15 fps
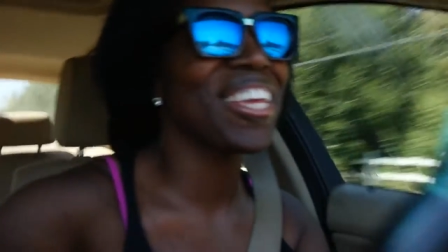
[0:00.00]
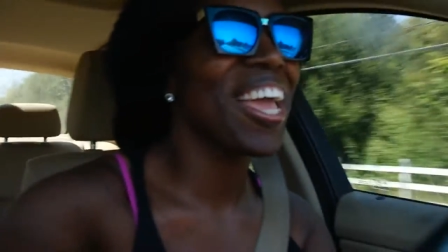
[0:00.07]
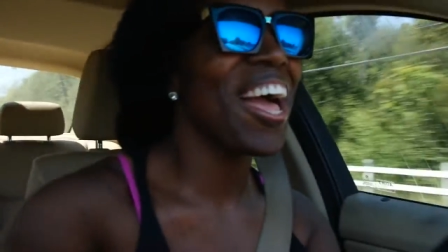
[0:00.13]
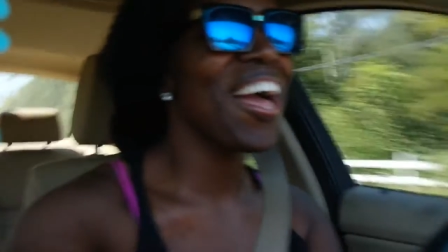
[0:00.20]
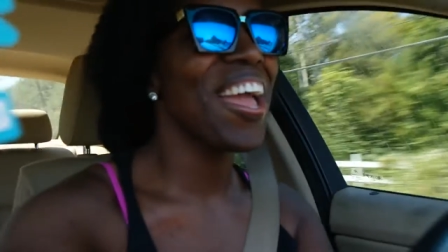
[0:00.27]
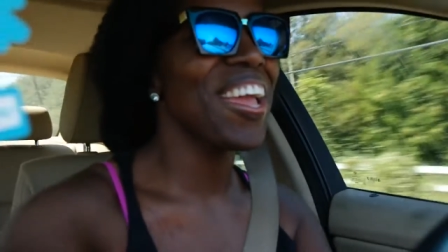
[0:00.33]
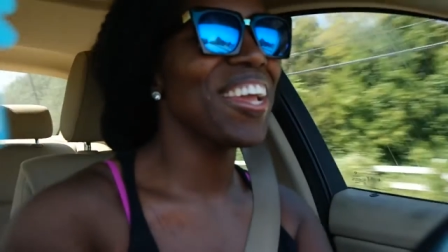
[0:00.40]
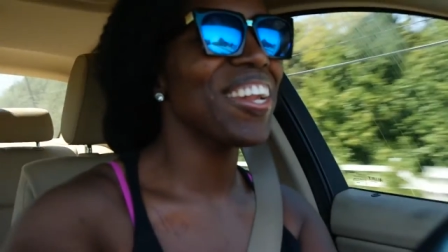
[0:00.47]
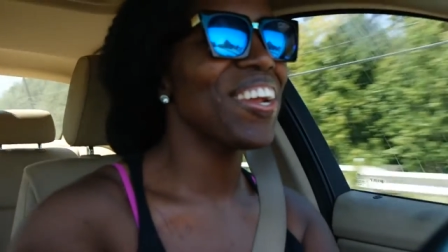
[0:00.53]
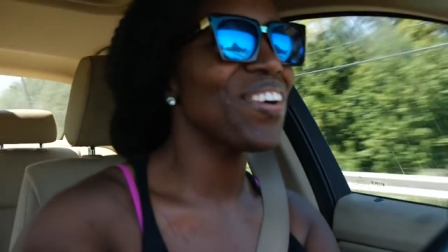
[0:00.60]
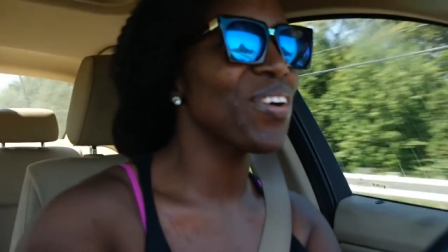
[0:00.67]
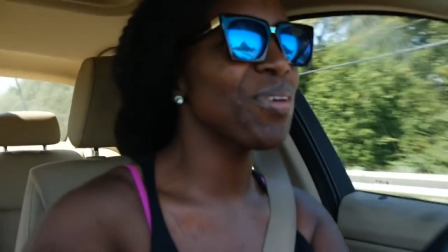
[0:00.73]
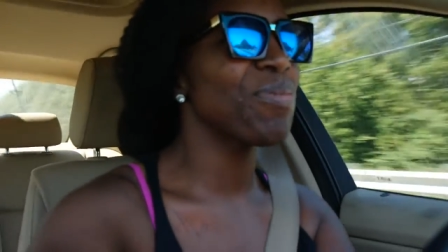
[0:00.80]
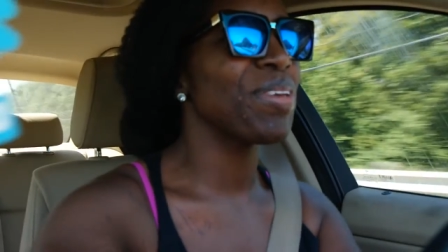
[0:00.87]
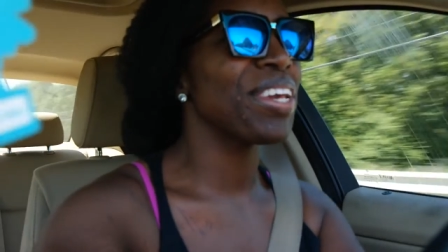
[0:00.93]
Y'all hanging
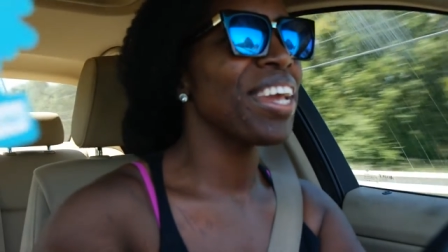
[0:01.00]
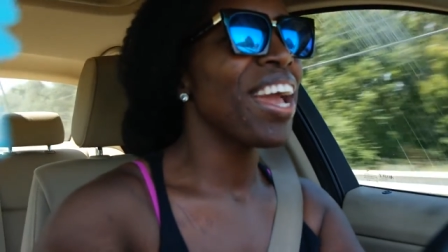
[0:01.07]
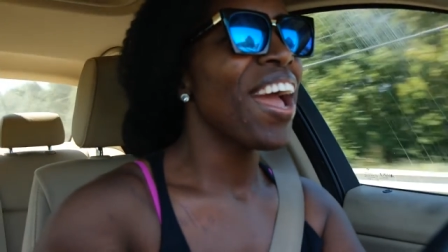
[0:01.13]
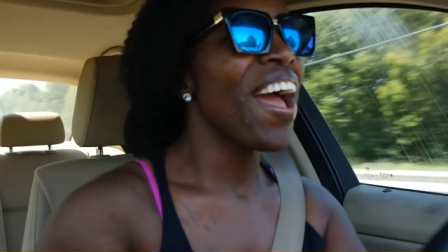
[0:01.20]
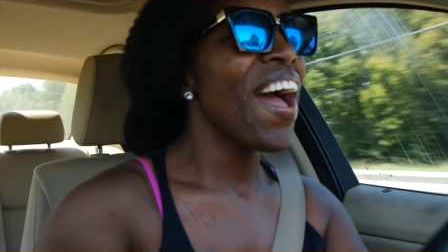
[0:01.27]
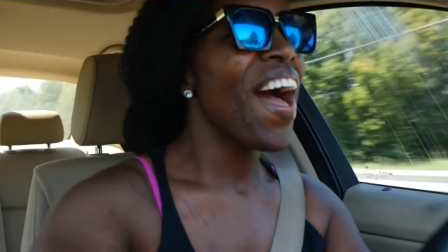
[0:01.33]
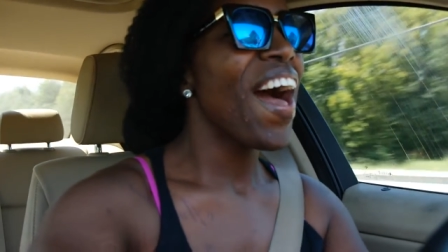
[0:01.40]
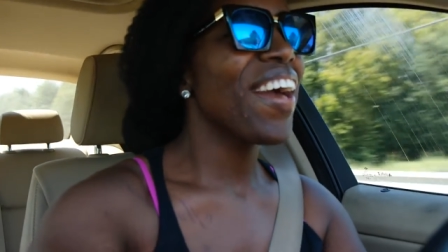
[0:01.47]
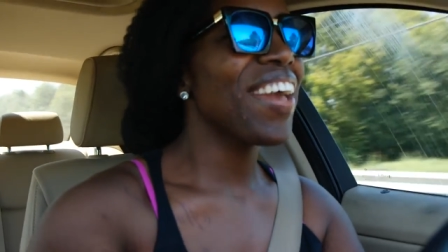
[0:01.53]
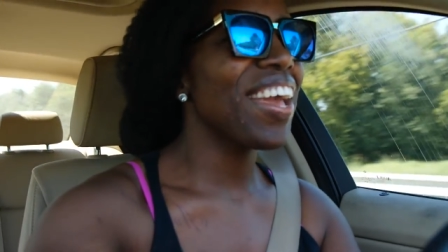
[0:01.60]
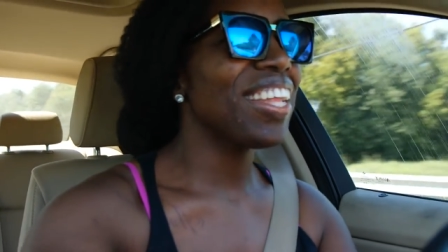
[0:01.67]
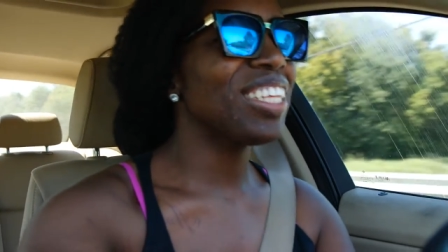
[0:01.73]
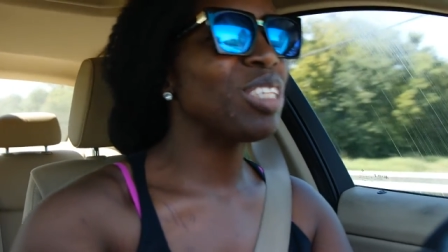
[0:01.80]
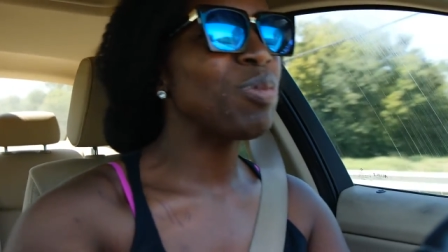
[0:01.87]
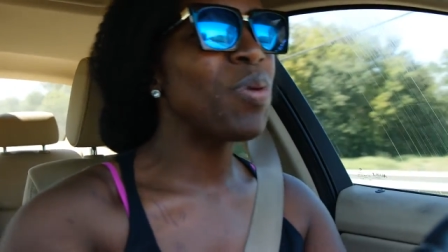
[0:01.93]
out with me.
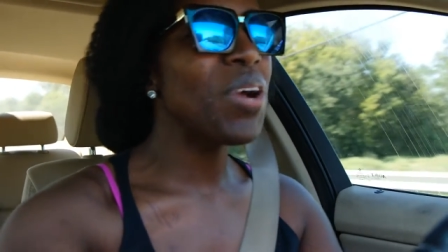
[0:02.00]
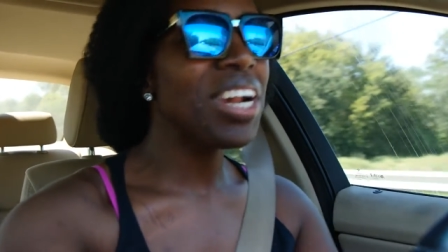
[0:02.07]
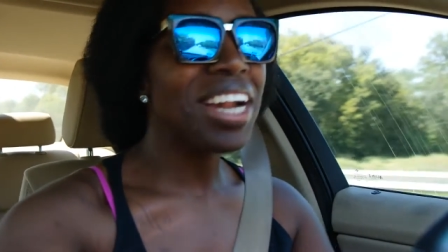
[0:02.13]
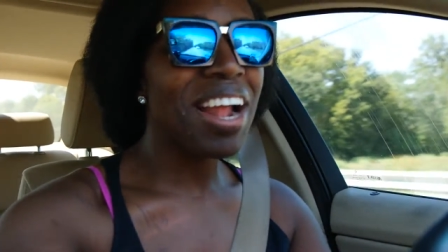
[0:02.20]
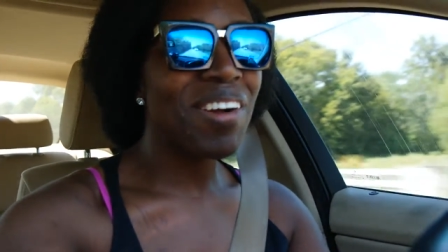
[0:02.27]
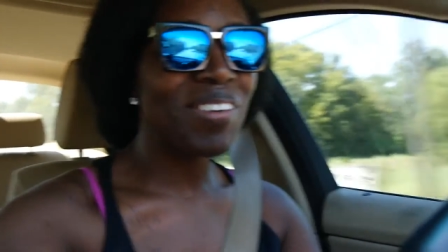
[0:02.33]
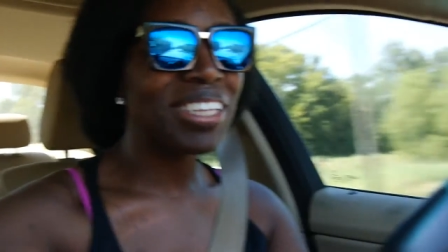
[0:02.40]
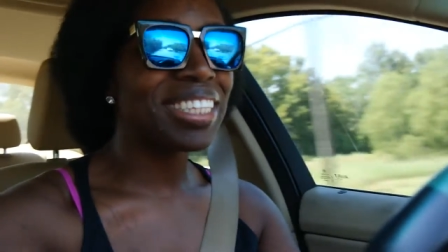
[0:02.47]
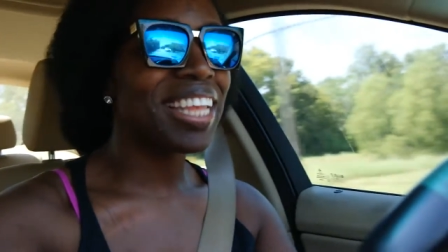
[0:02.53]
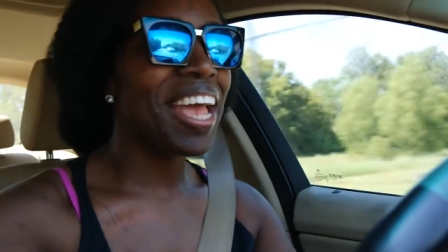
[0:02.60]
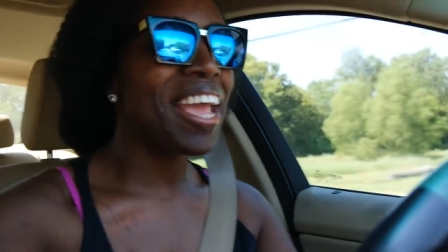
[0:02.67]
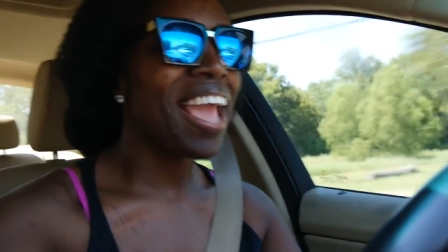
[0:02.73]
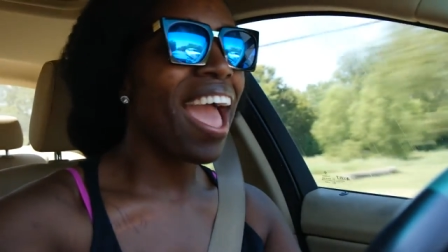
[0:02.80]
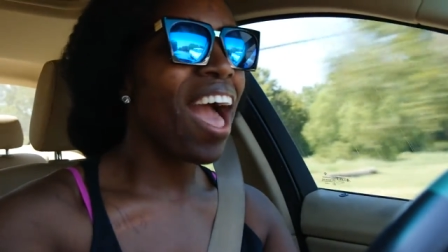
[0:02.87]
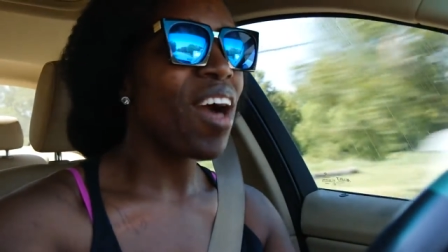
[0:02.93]
Okay, this morning I was
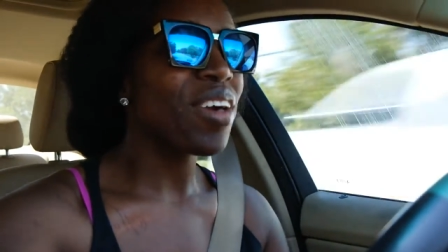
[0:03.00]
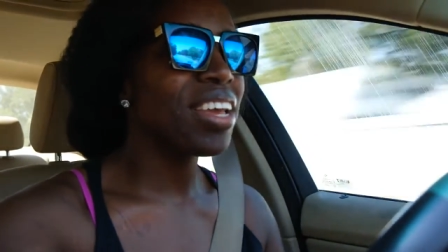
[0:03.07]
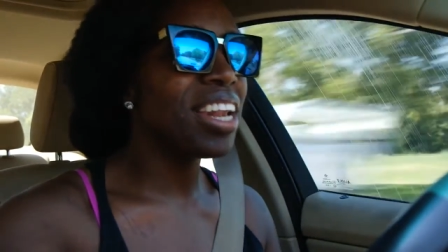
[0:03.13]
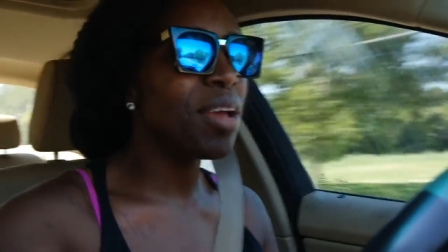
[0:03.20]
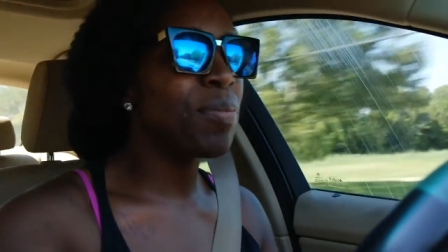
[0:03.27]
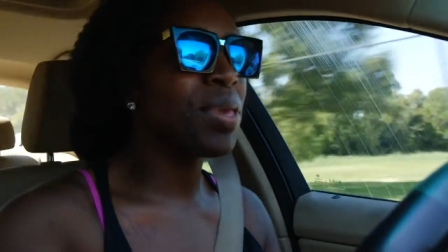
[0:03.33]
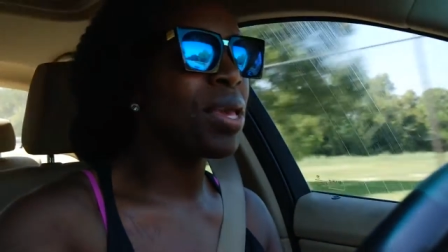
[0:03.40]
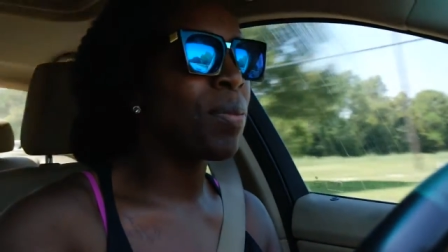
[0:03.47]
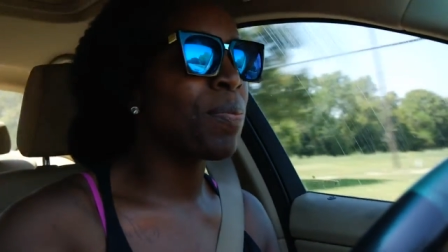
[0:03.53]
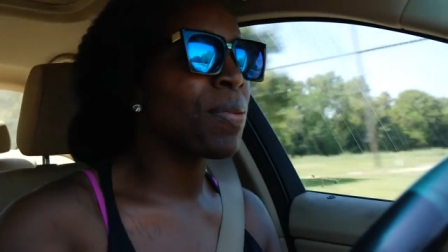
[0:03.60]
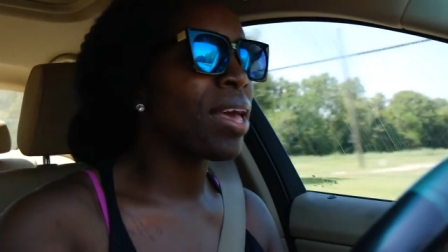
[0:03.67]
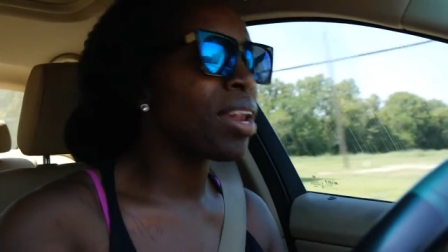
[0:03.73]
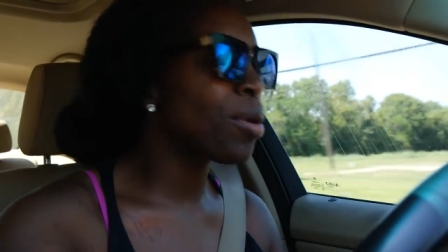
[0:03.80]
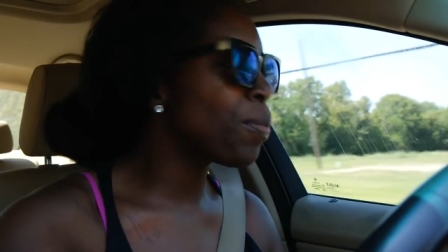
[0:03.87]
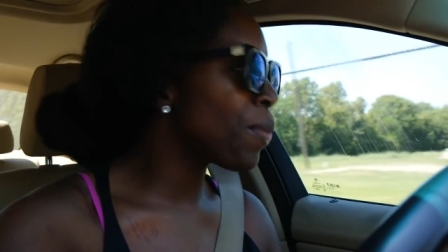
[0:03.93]
like, how can I be a
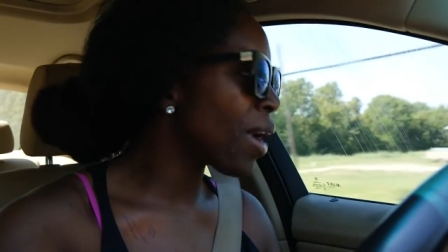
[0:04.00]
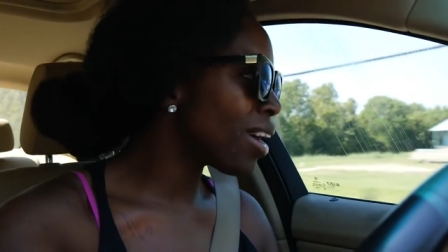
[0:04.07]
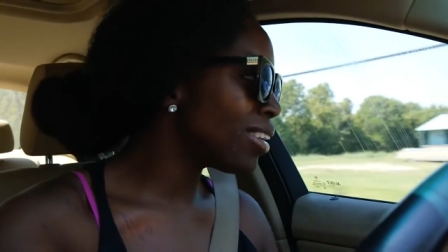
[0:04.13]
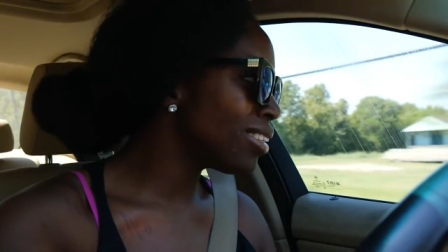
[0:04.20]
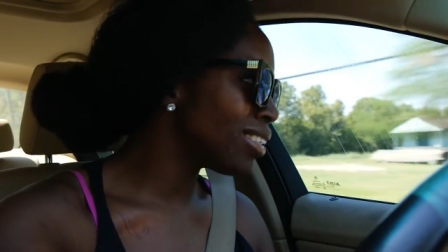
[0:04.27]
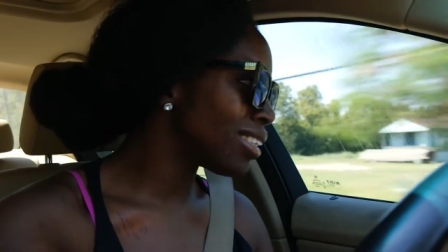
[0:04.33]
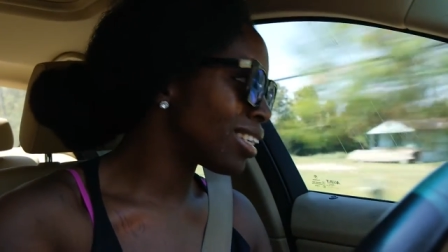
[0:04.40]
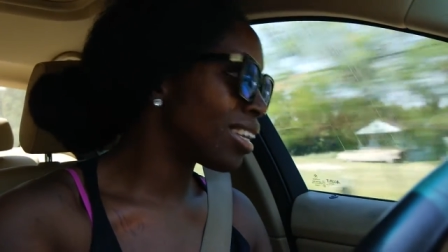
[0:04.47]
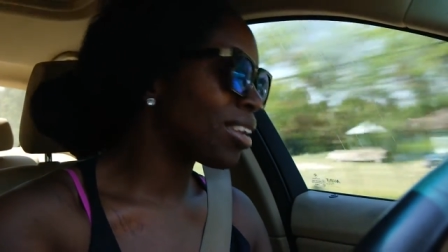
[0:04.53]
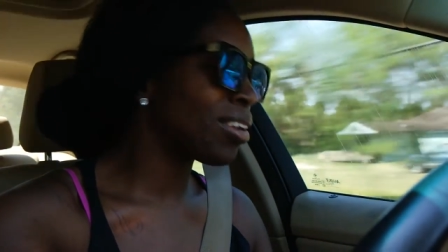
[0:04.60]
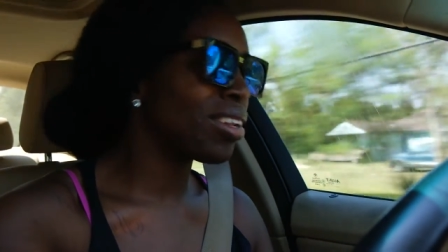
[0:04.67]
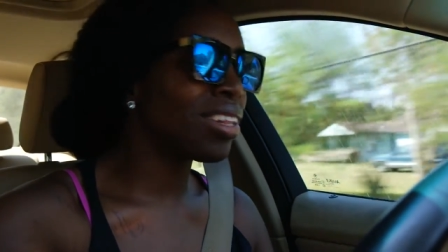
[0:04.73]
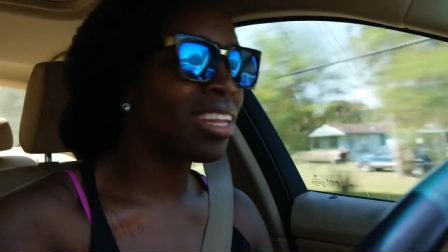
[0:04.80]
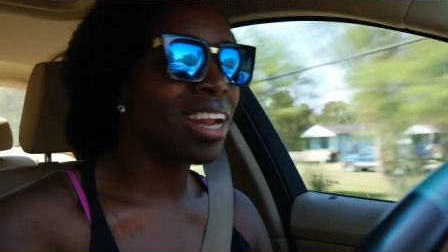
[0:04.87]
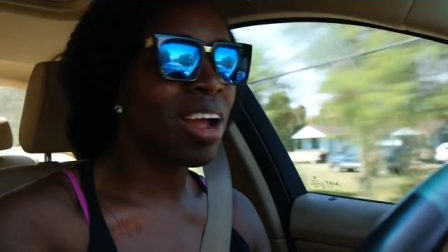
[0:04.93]
better
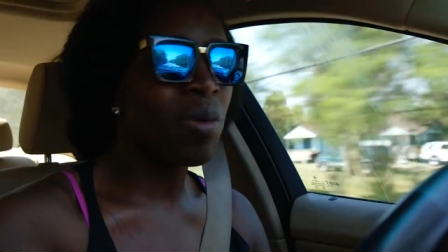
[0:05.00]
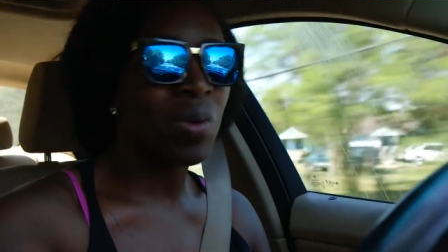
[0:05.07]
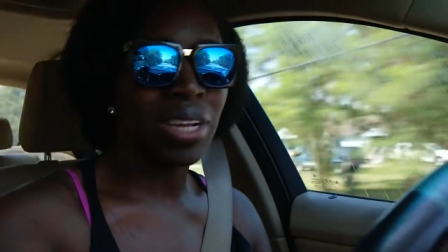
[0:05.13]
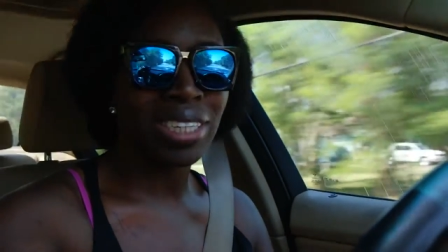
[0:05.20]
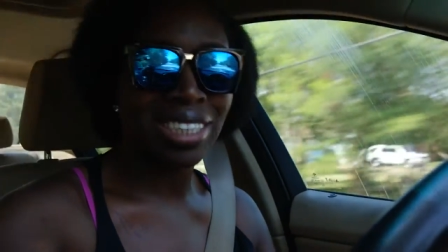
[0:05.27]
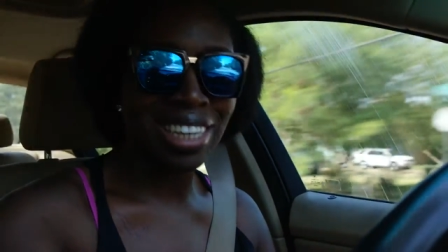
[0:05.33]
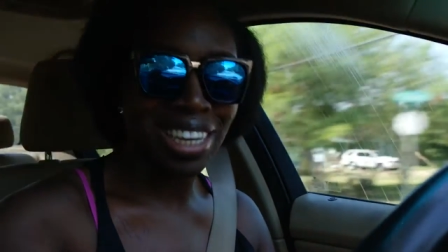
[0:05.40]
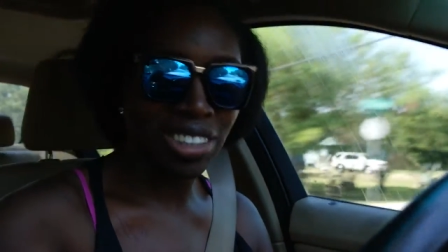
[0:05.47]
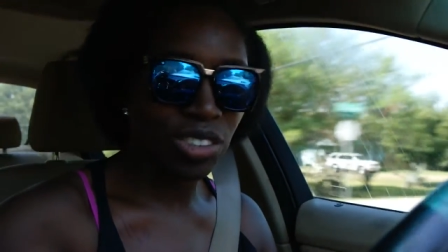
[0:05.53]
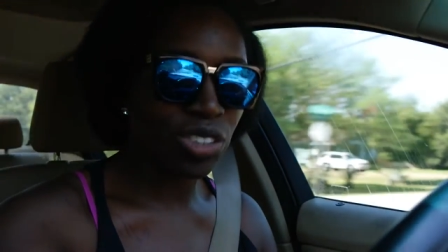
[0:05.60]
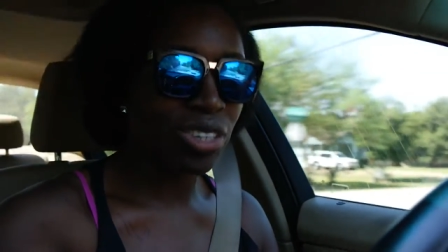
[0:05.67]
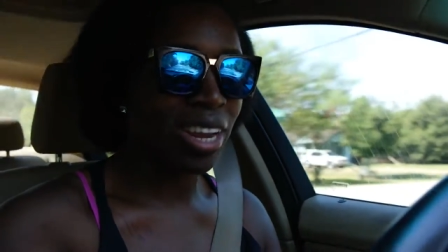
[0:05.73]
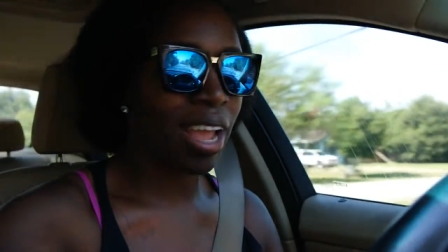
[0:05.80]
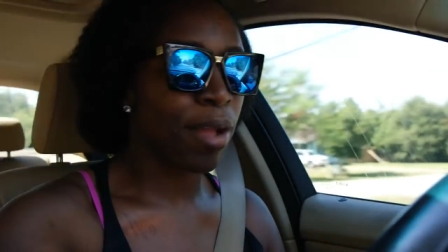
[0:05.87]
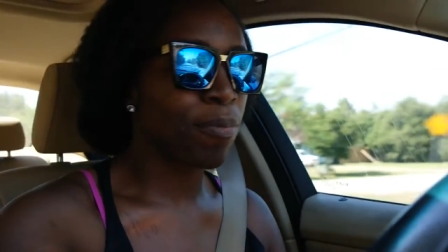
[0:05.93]
person than I was
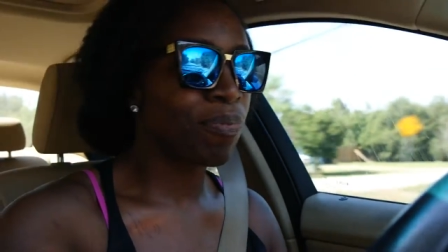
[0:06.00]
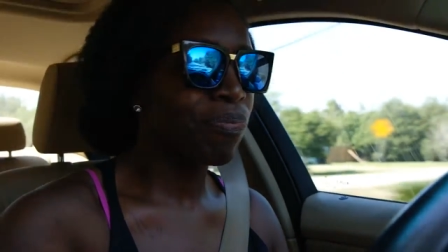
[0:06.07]
yesterday?